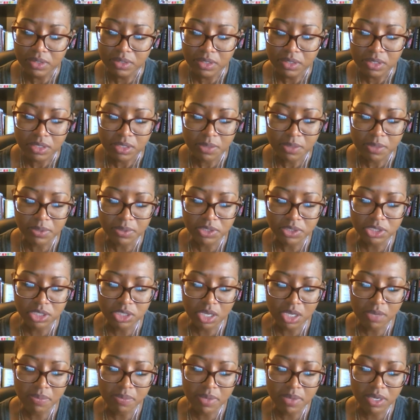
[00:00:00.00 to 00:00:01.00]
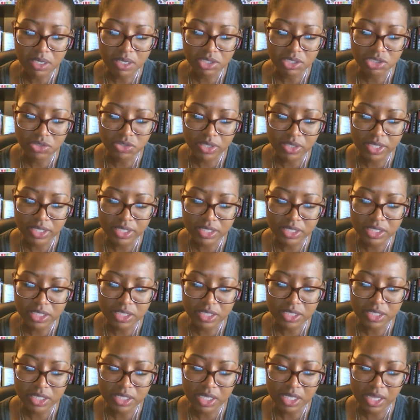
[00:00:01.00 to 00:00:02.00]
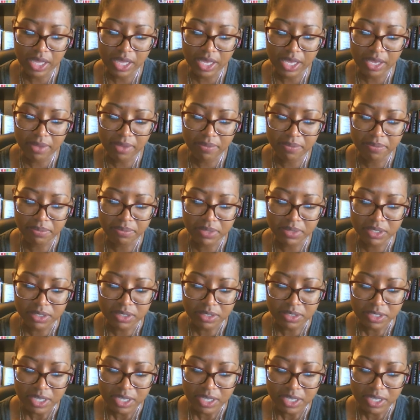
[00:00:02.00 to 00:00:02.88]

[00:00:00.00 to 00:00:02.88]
The Bush administration claimed